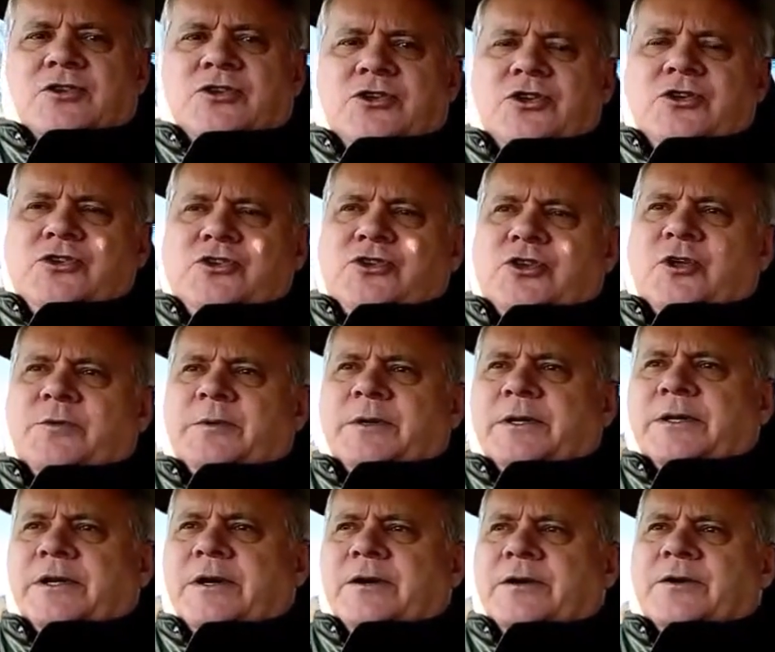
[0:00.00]
on YouTube,
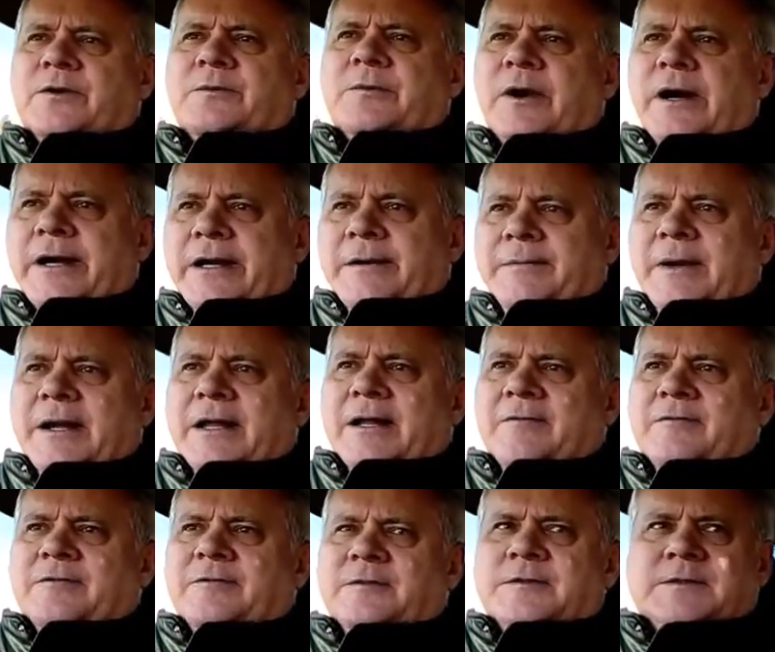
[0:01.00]
and God almighty, the
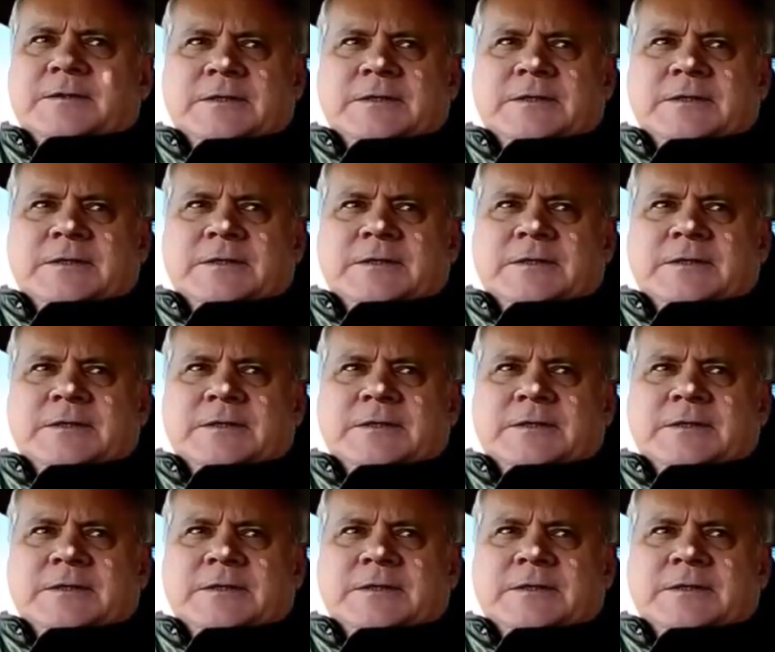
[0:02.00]
amount of